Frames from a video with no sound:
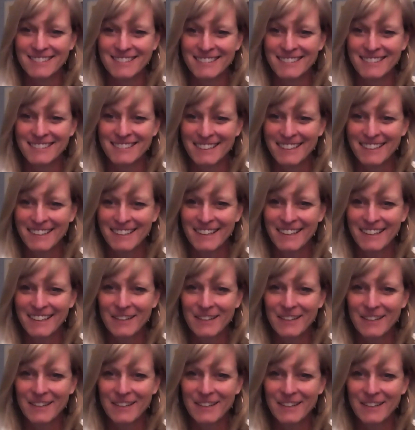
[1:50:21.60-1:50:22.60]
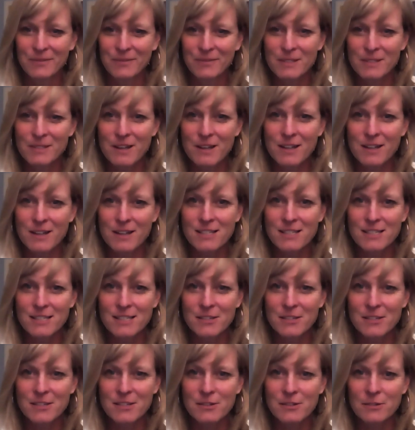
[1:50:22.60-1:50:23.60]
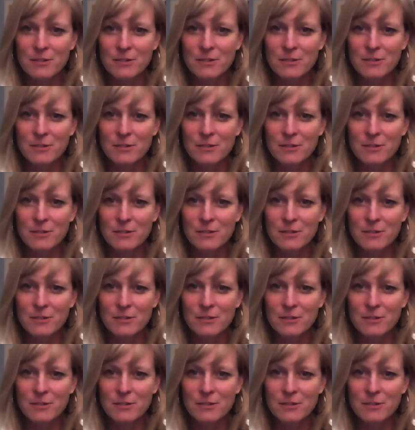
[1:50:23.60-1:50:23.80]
We'll talk to you soon.